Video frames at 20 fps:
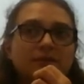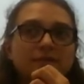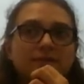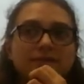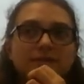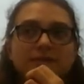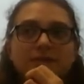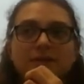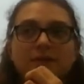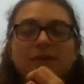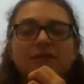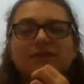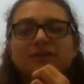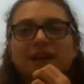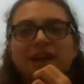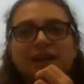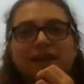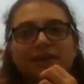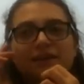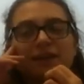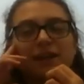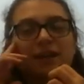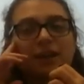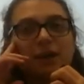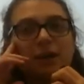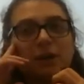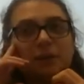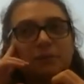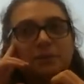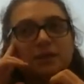So if that kind of
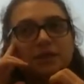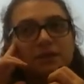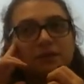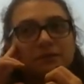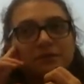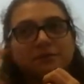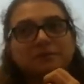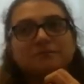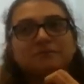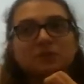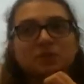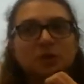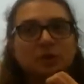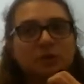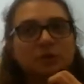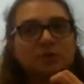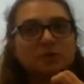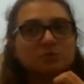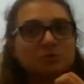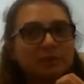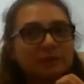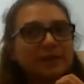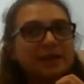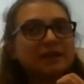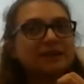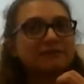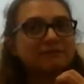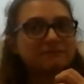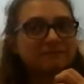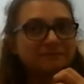helps you, don't go
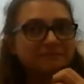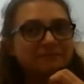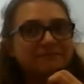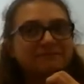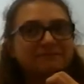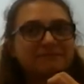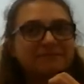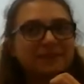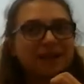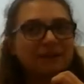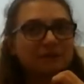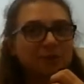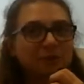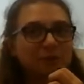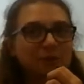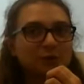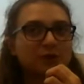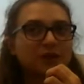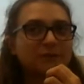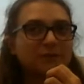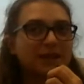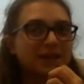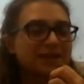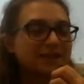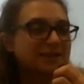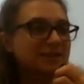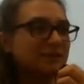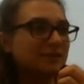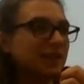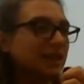swimming after 30
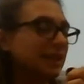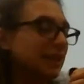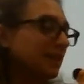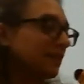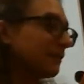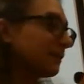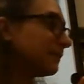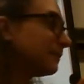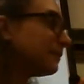minutes of eating.